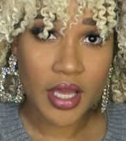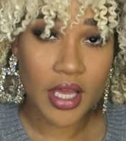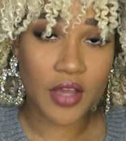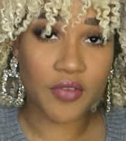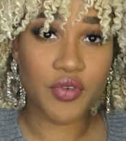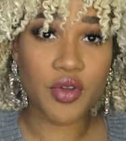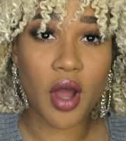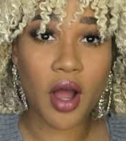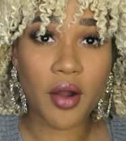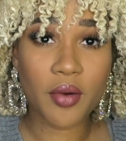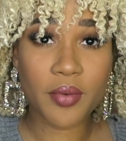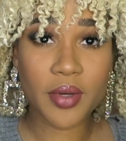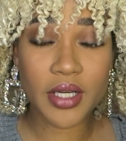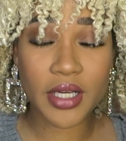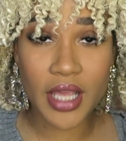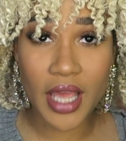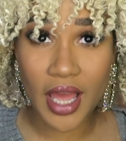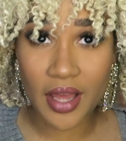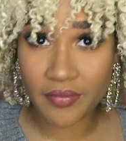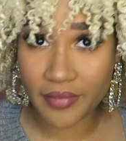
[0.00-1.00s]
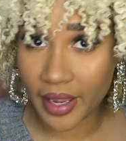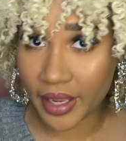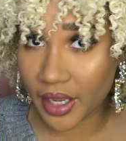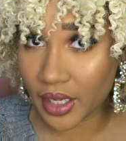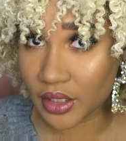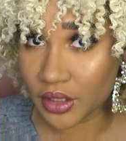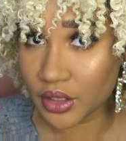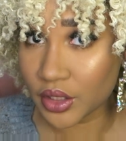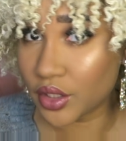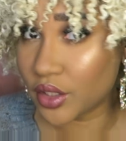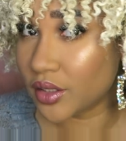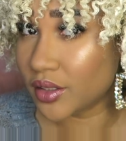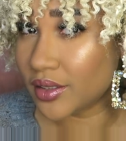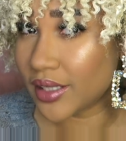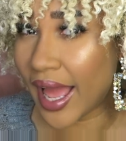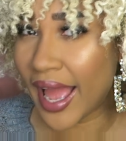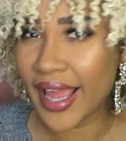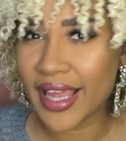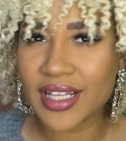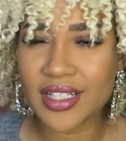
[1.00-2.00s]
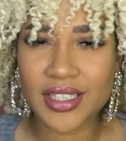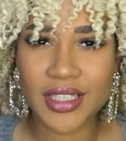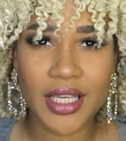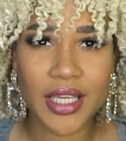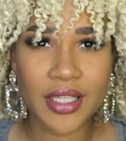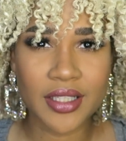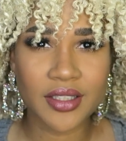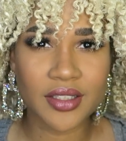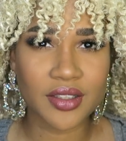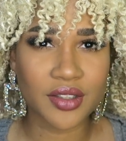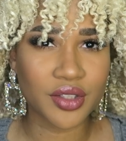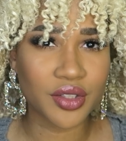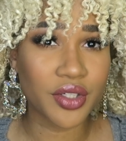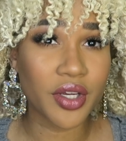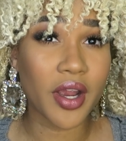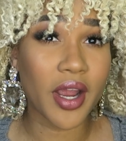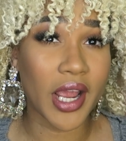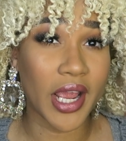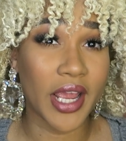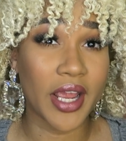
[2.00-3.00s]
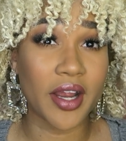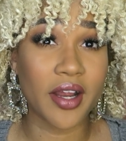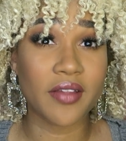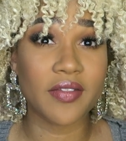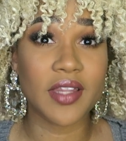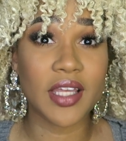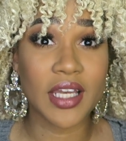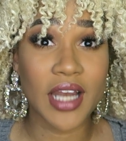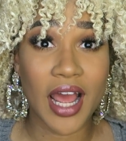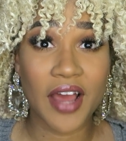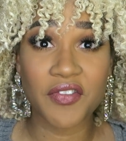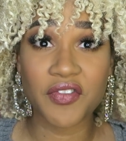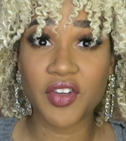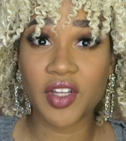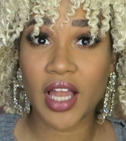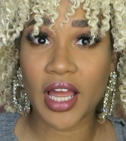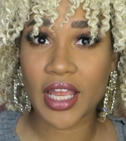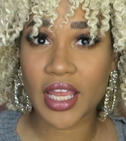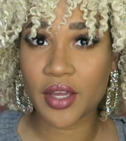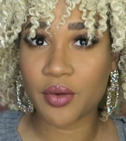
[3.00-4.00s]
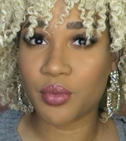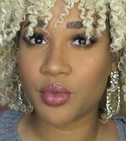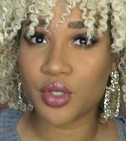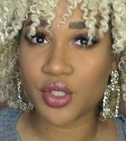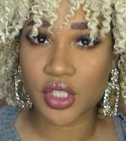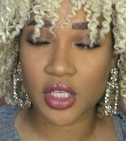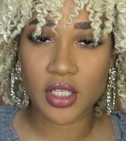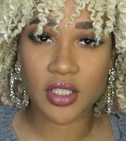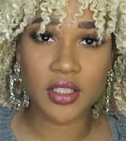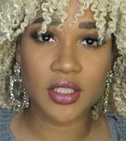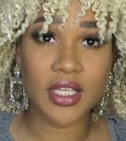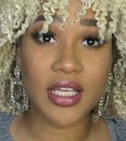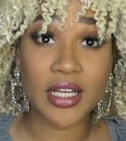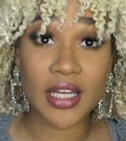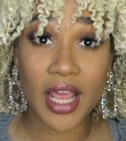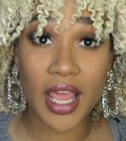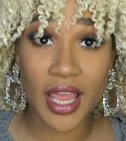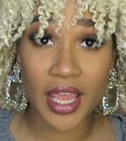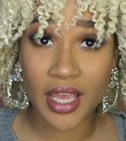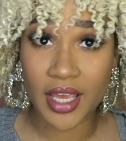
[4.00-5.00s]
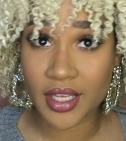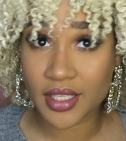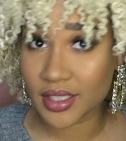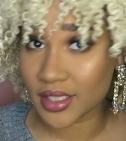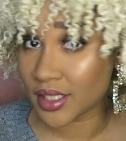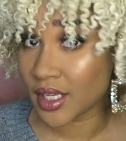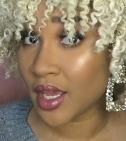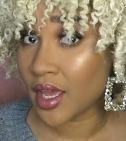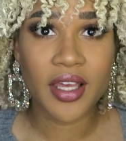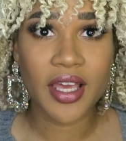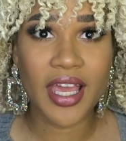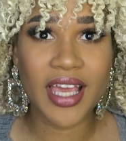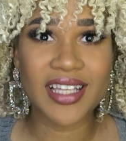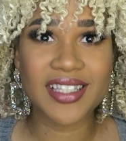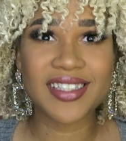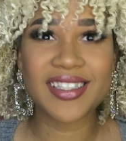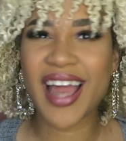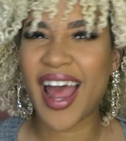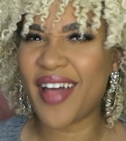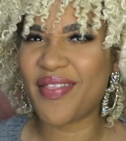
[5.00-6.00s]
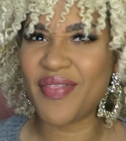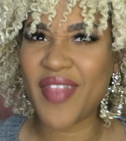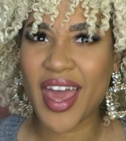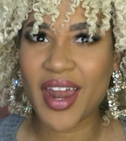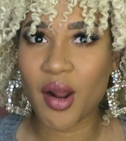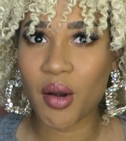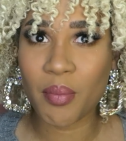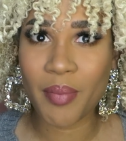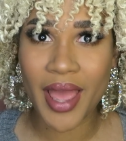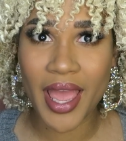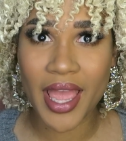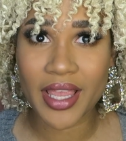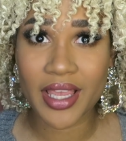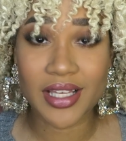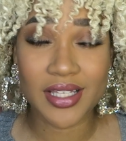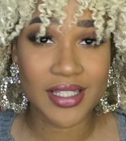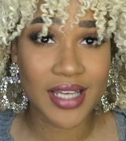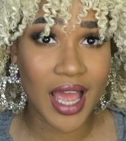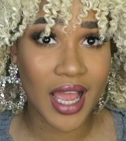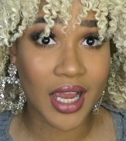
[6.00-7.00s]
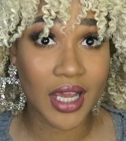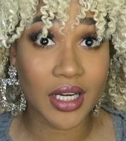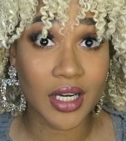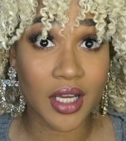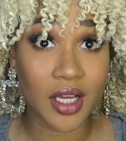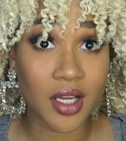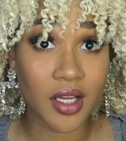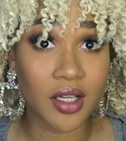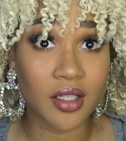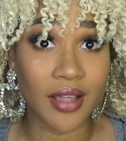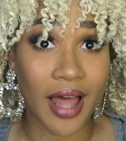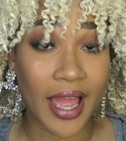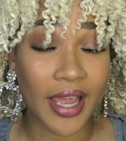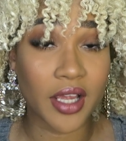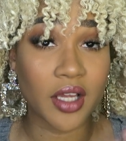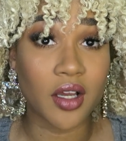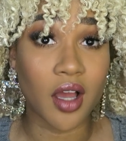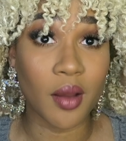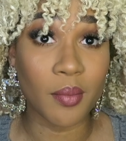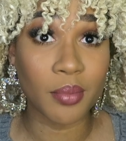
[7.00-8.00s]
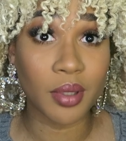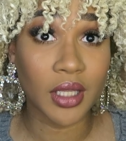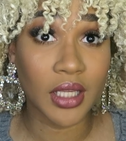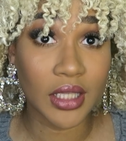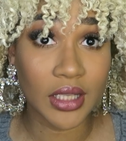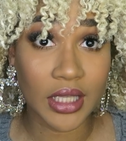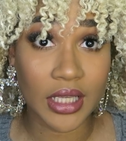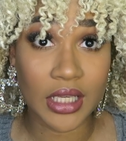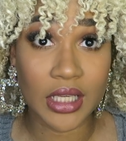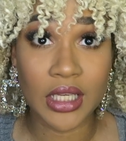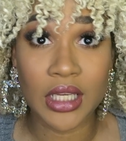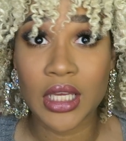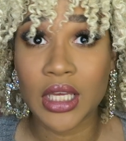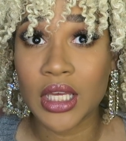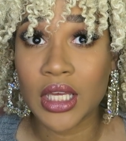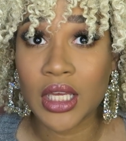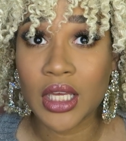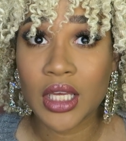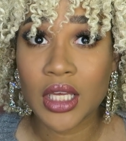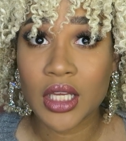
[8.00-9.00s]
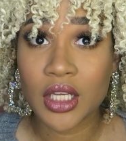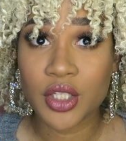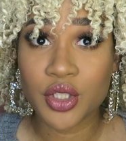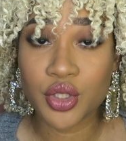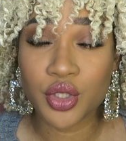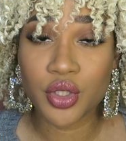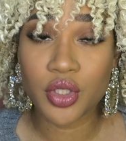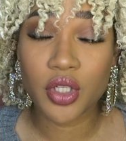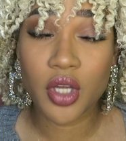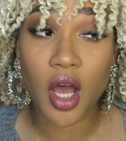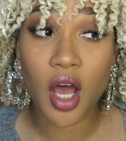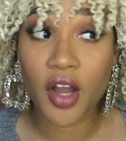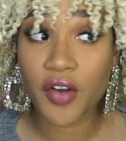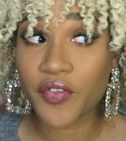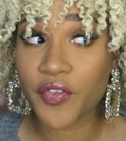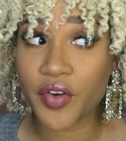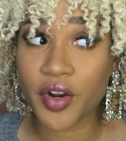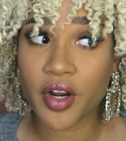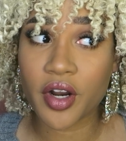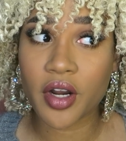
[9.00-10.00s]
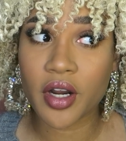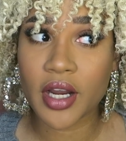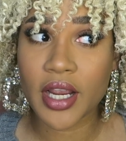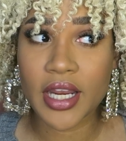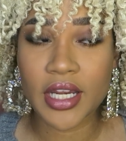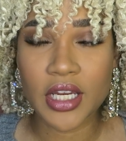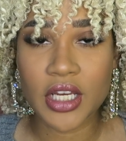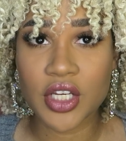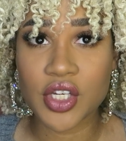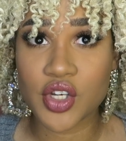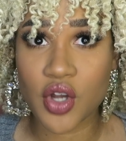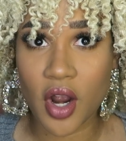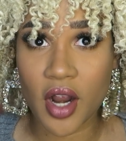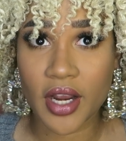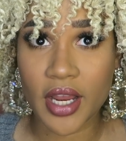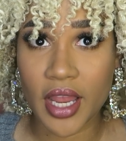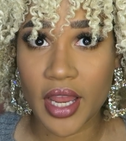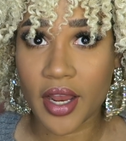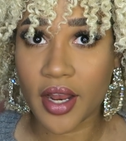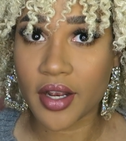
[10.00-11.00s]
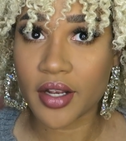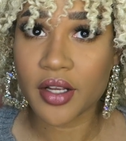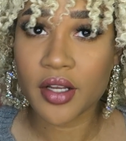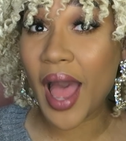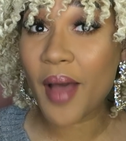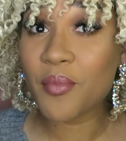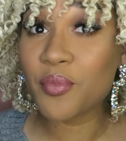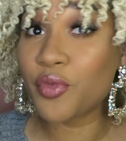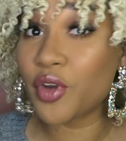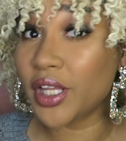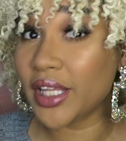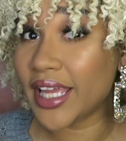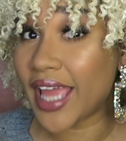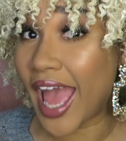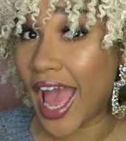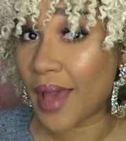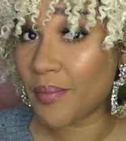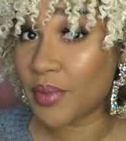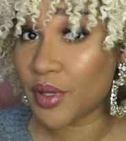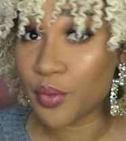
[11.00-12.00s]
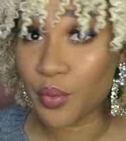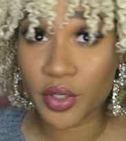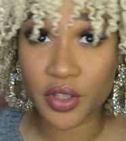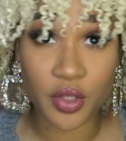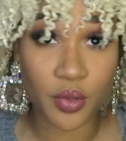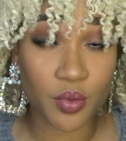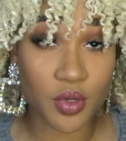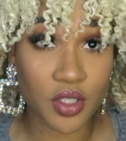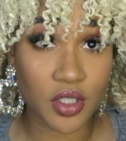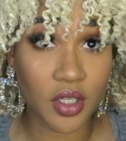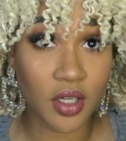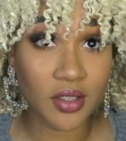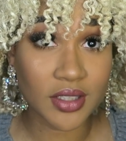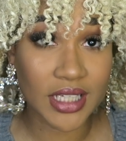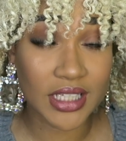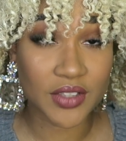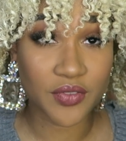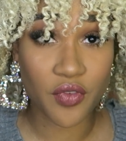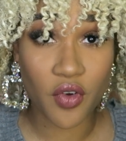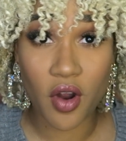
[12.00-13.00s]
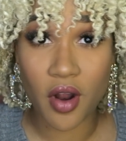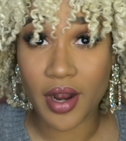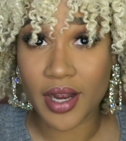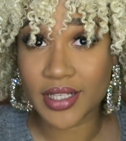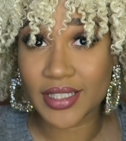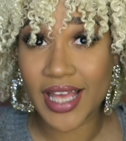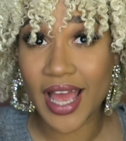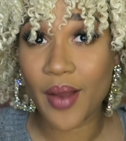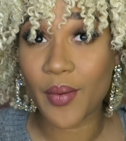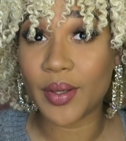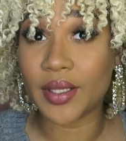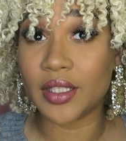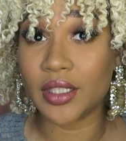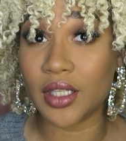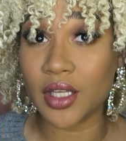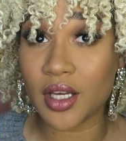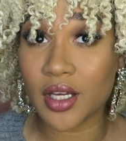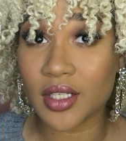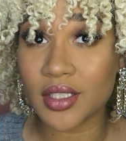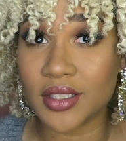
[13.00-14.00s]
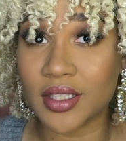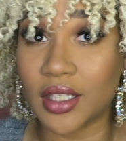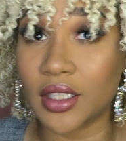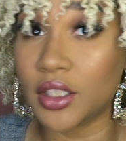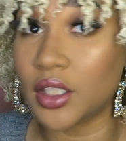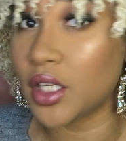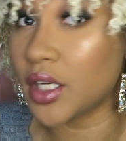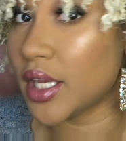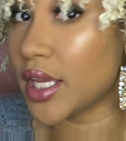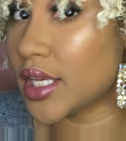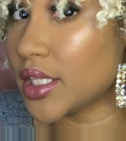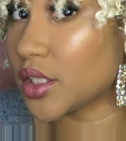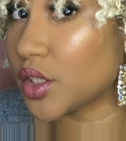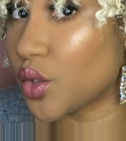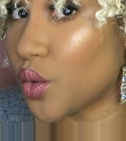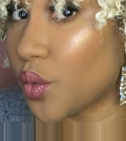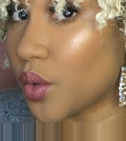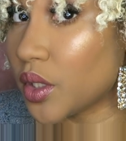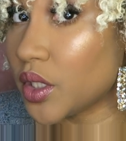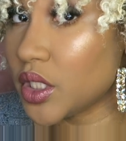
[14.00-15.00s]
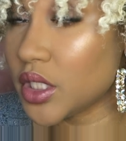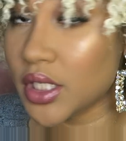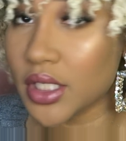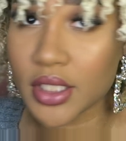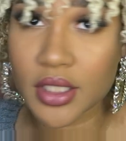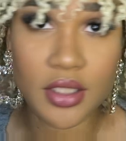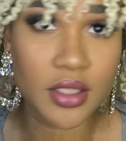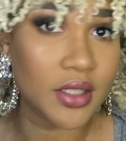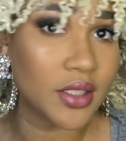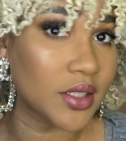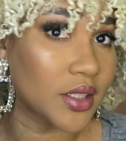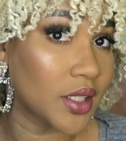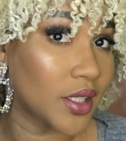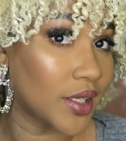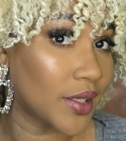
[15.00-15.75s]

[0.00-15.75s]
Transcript: If you already have like a little light tint to your hair, then I feel like it will just enhance. It's not that opaque. It's not gonna like completely cover any dark hair. I'm really happy with the results as far as how it looks. The look is gorgeous.